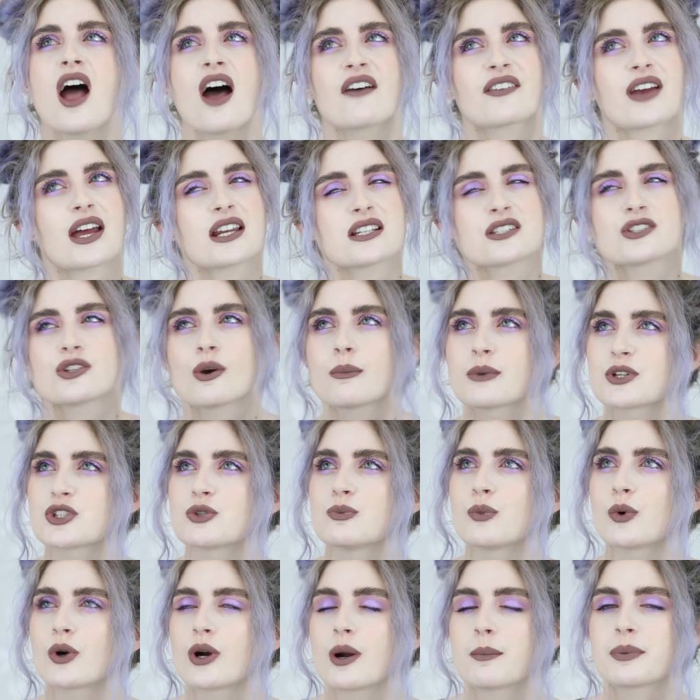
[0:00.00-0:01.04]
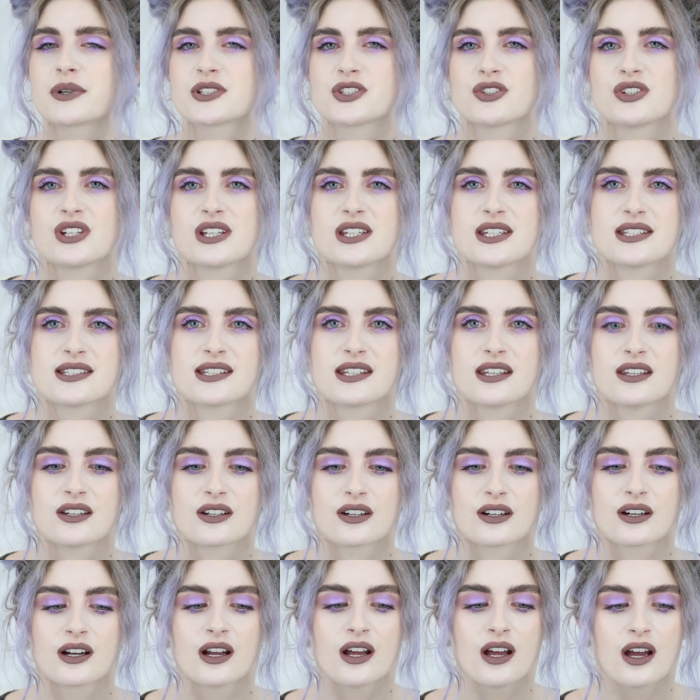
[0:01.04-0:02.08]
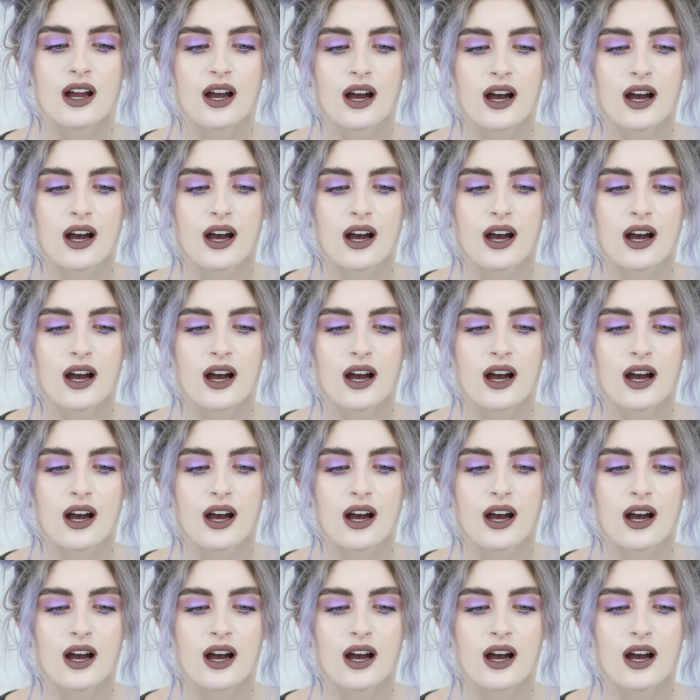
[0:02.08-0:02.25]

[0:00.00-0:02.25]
I've gotten so much more opportunities here.